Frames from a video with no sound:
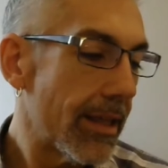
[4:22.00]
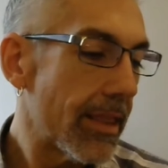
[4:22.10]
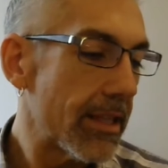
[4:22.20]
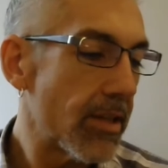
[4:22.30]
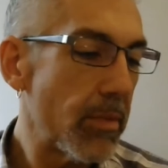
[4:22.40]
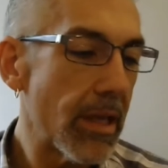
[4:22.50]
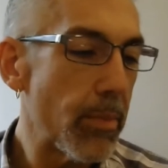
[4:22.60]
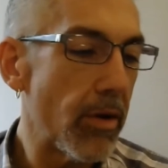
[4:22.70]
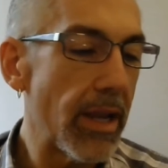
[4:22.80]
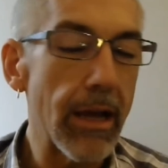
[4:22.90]
something
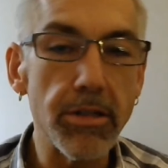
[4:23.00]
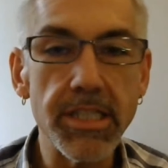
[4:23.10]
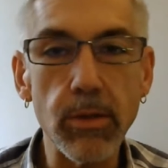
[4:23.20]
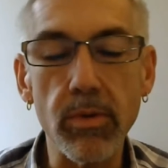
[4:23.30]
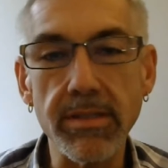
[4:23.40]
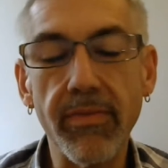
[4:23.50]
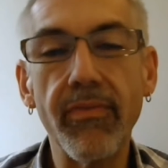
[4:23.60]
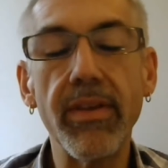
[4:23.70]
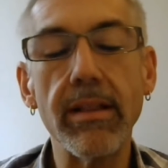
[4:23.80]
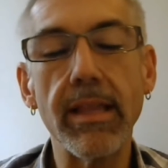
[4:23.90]
about how she was
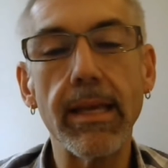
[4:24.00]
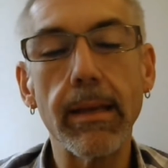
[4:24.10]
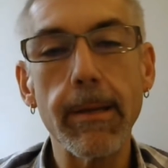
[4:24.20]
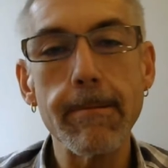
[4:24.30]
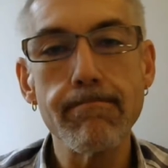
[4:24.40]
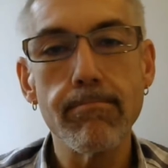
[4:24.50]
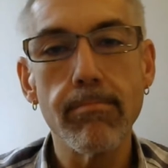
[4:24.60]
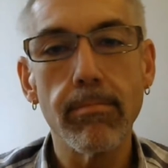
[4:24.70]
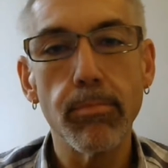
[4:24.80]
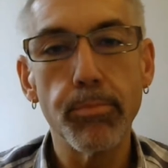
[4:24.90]
feeling
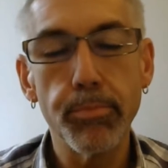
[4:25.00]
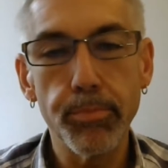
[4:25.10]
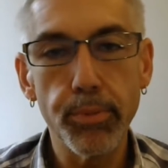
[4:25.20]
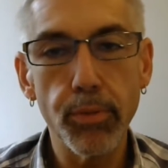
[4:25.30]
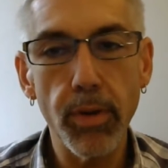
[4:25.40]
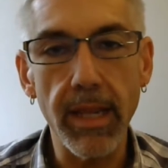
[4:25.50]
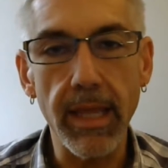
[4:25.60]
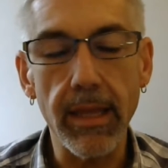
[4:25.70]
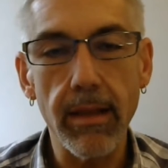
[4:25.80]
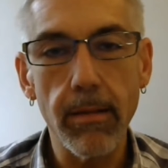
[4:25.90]
pretty.